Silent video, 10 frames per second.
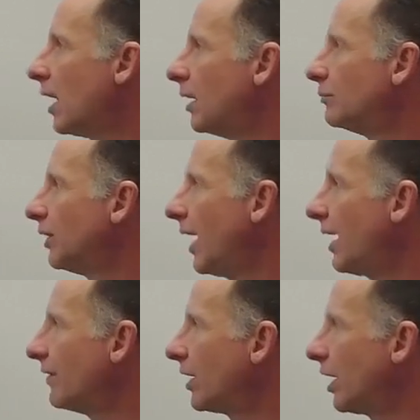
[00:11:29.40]
We'll
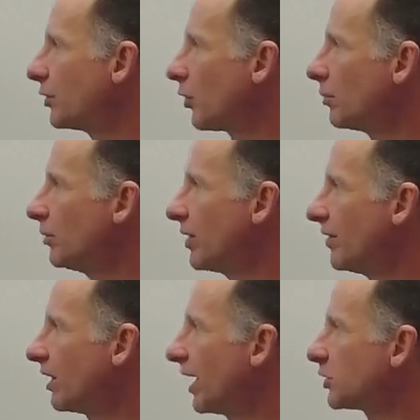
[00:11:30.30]
have our normal, we have
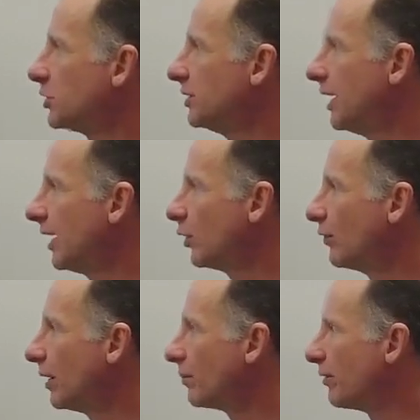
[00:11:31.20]
an election day on
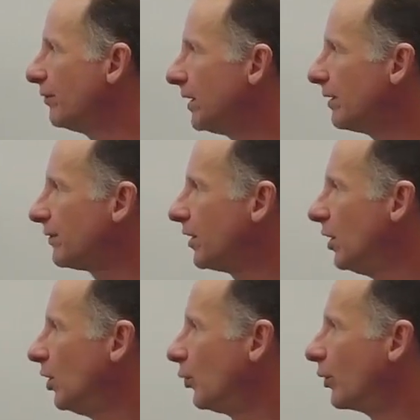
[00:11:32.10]
November 5th.
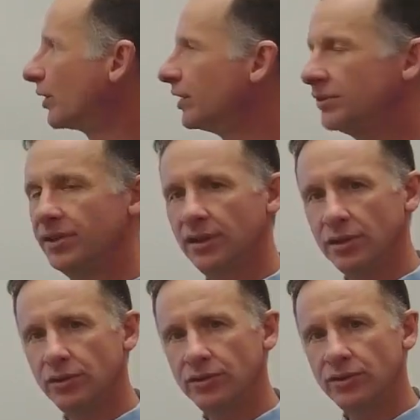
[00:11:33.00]
We'll
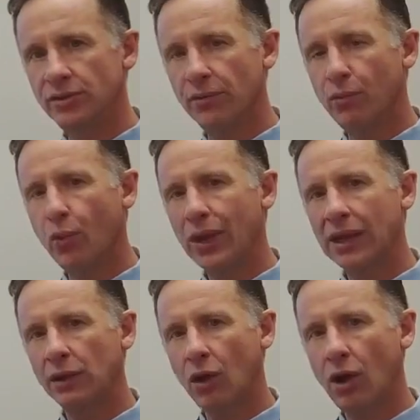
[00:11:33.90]
continue the
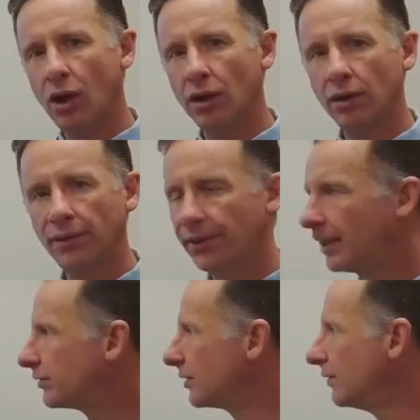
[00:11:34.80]
week-long
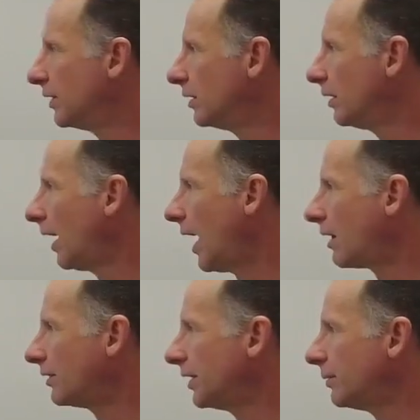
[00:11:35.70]
Thanksgiving
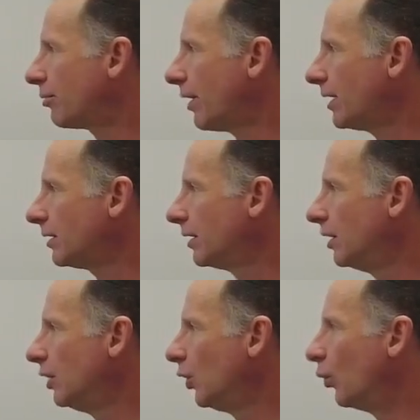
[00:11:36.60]
holiday break.
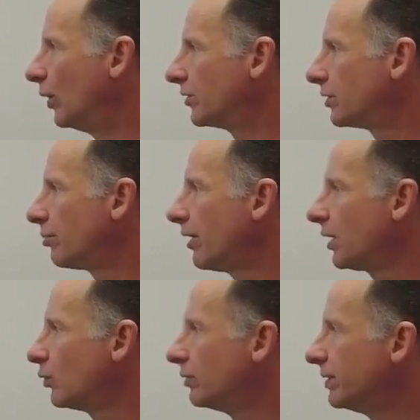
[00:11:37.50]
Winter
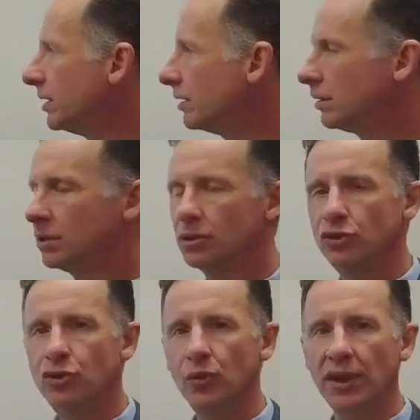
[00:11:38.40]
break will be
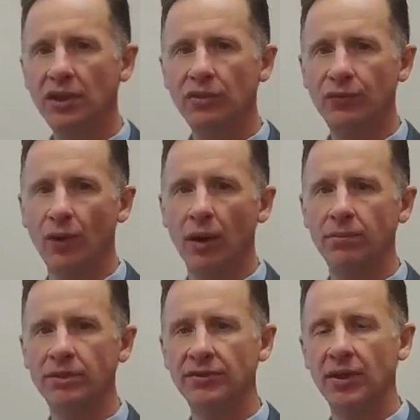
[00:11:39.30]
2 weeks
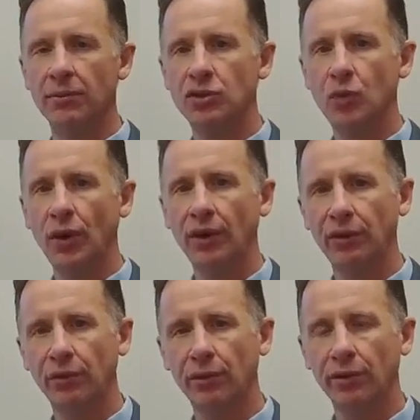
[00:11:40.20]
from December
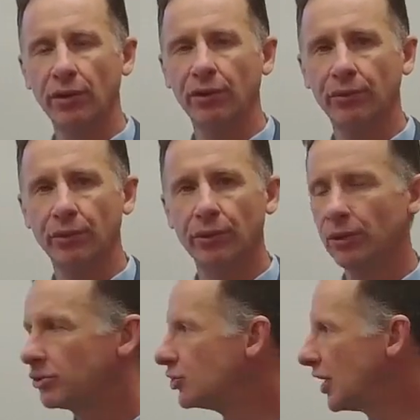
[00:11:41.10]
23rd through
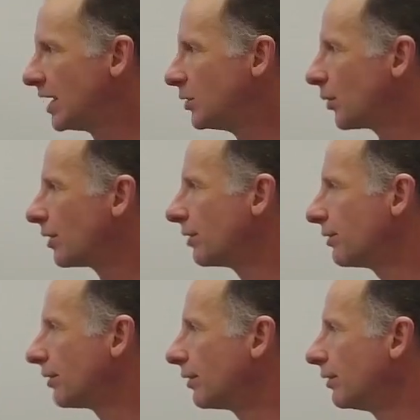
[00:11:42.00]
January
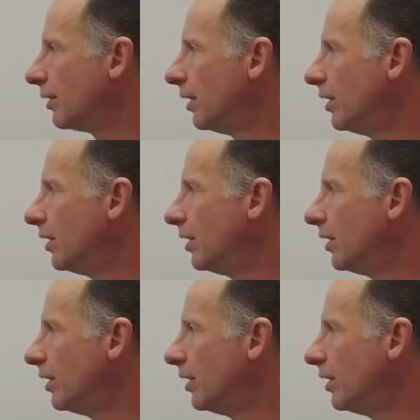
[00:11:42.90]
3rd.